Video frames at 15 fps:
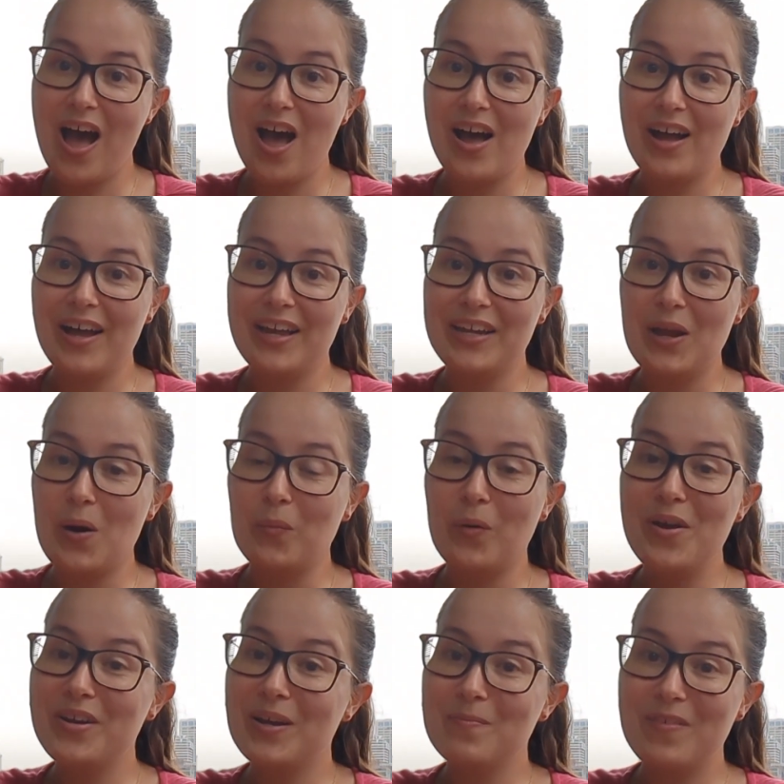I
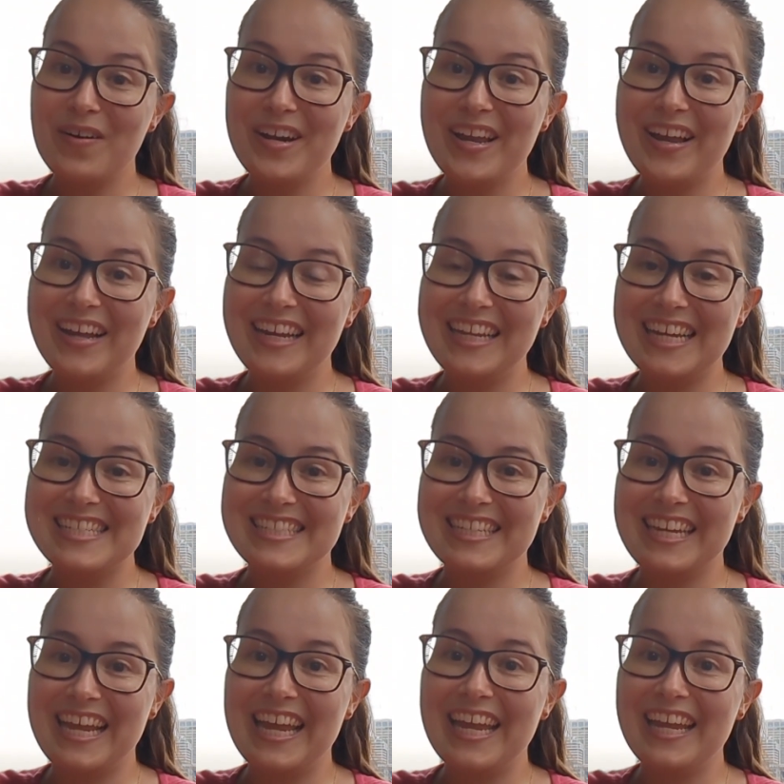woke up very early
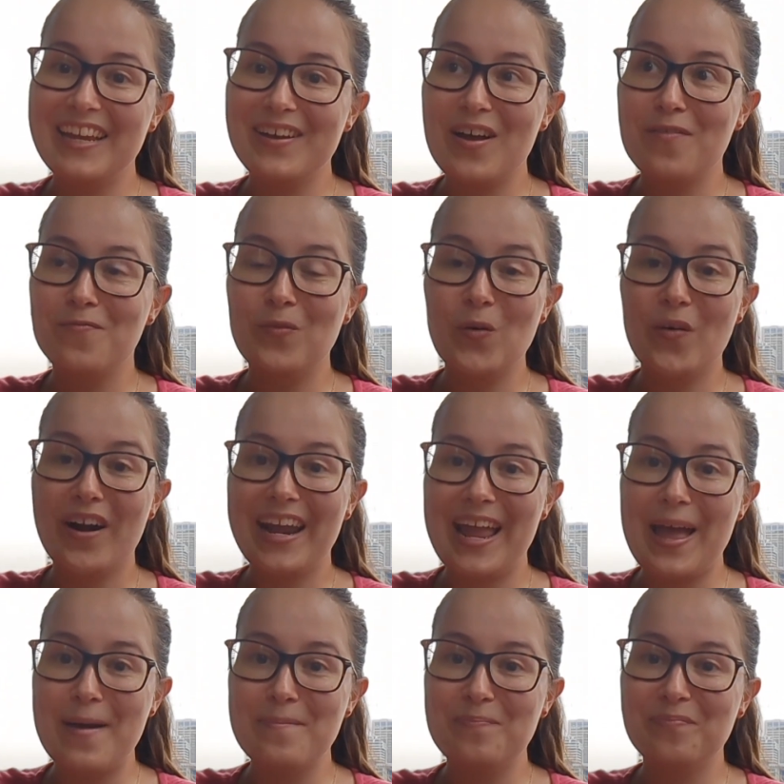yesterday, four A
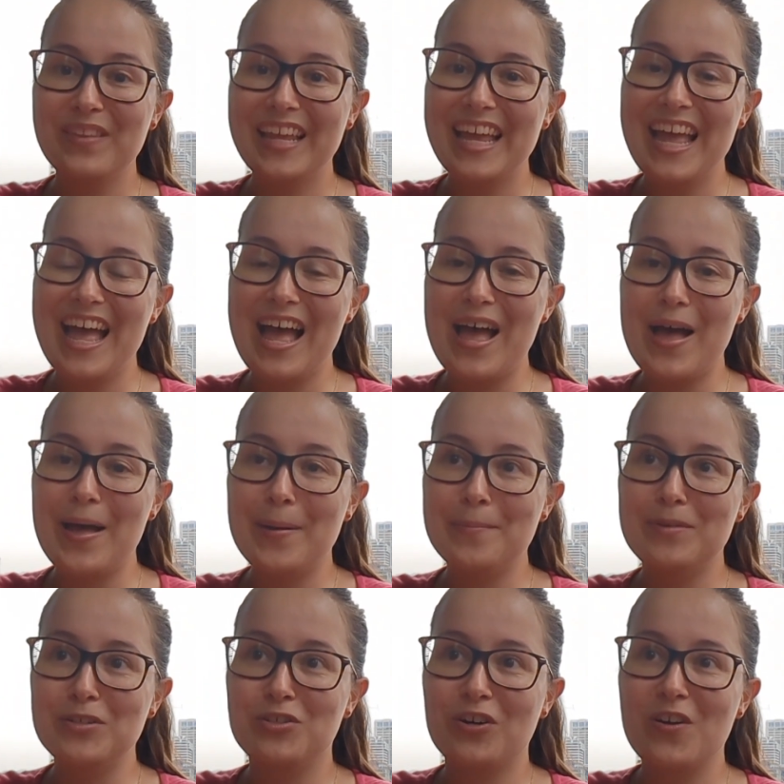M,
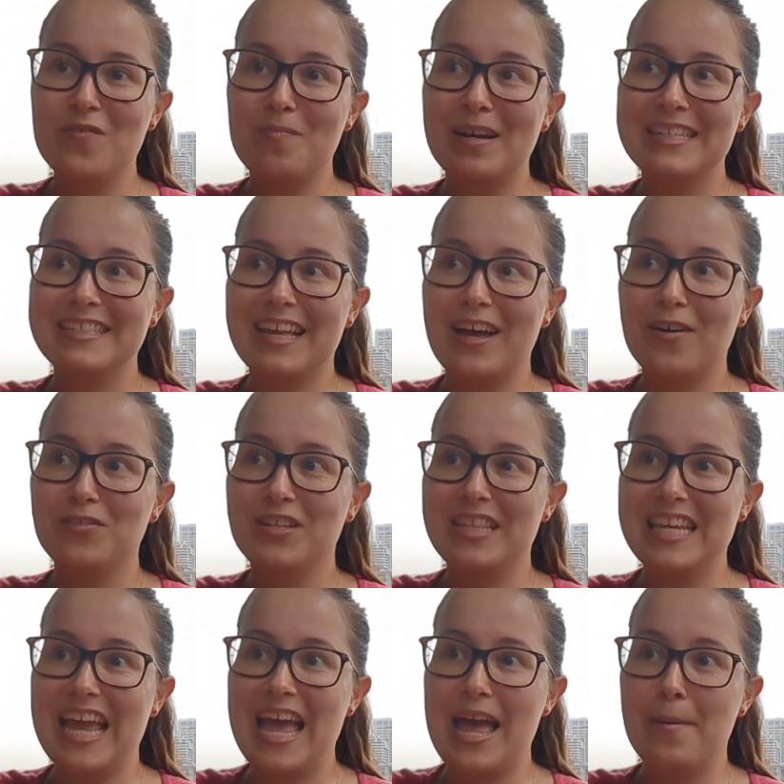um, drove myself to
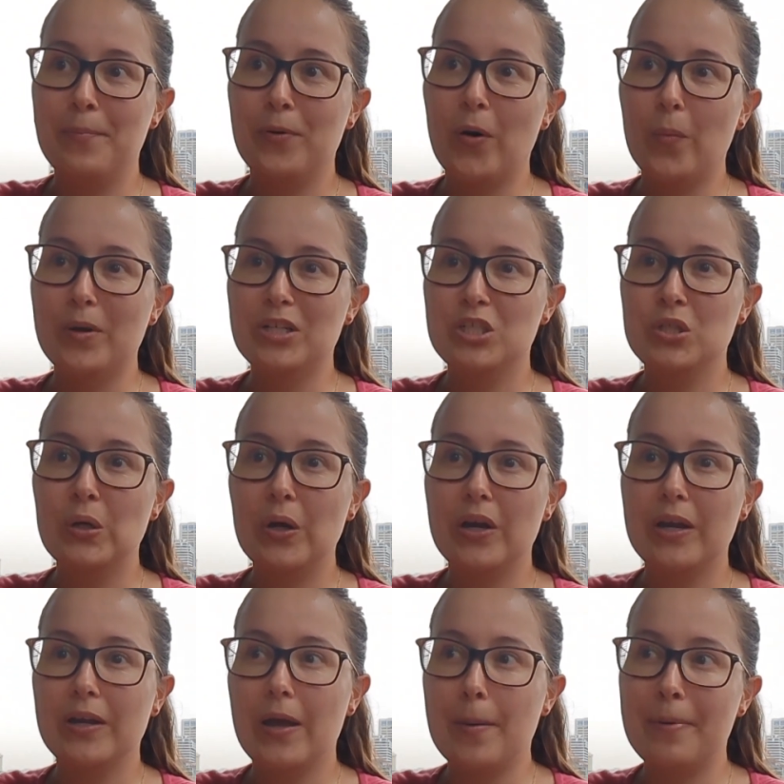the airport, which
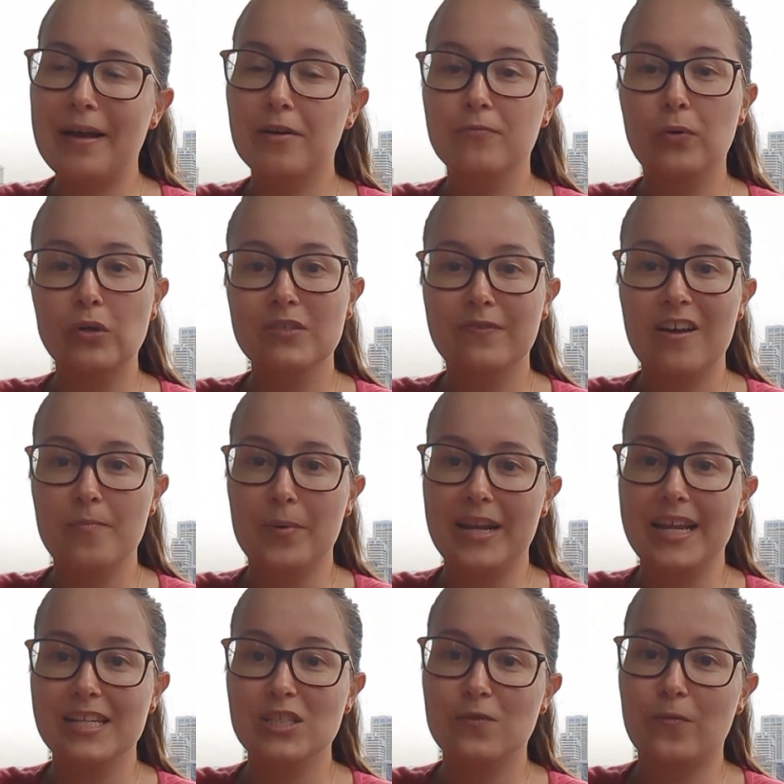took about forty-five
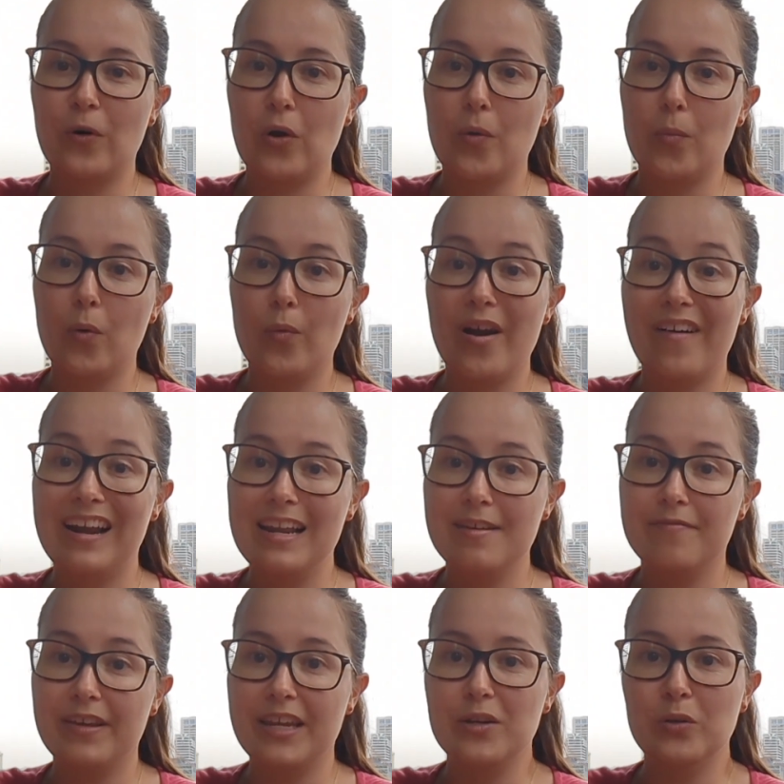minutes from where I
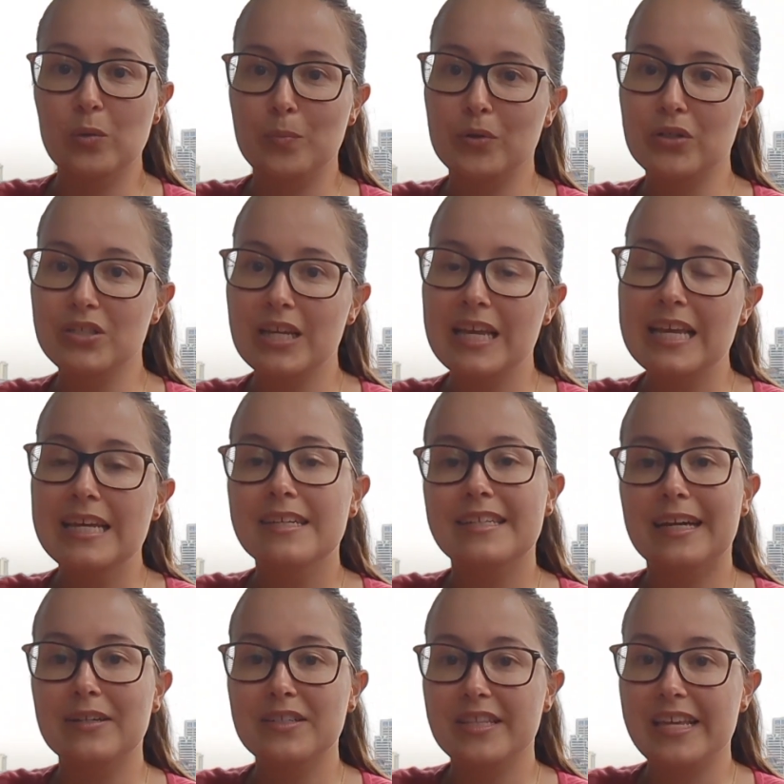live in Ubud
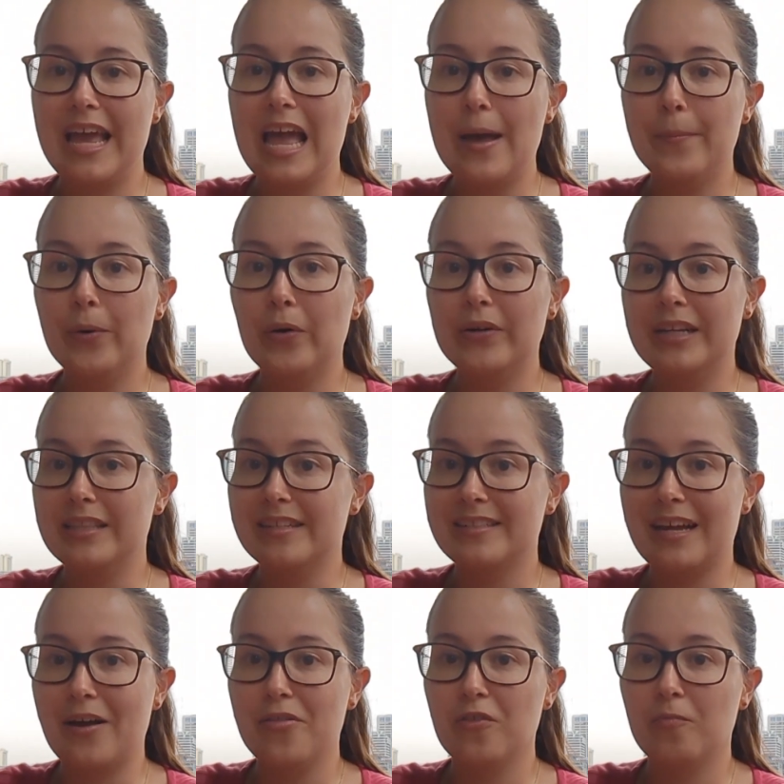down to the airport in the
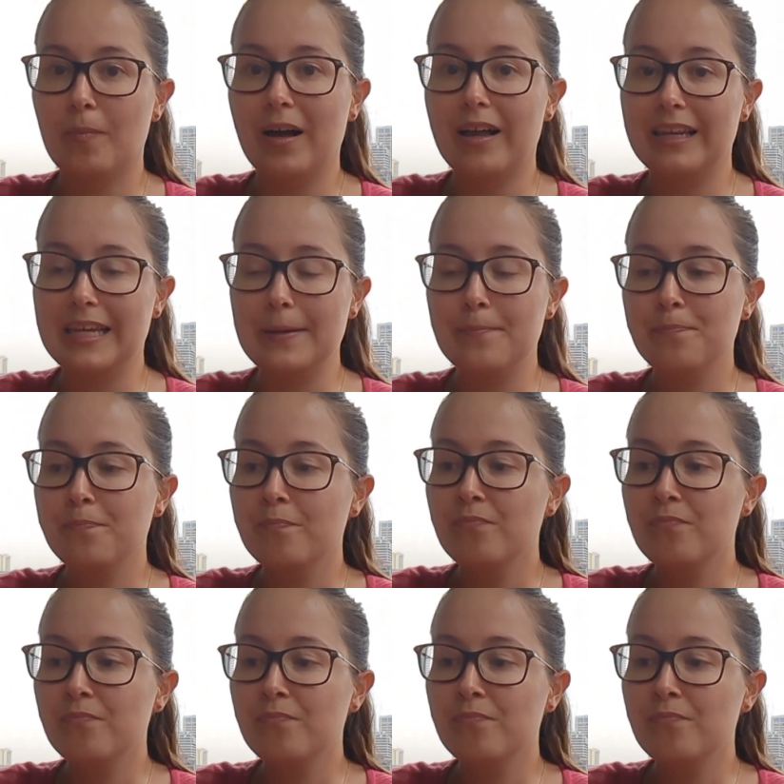south of Bali.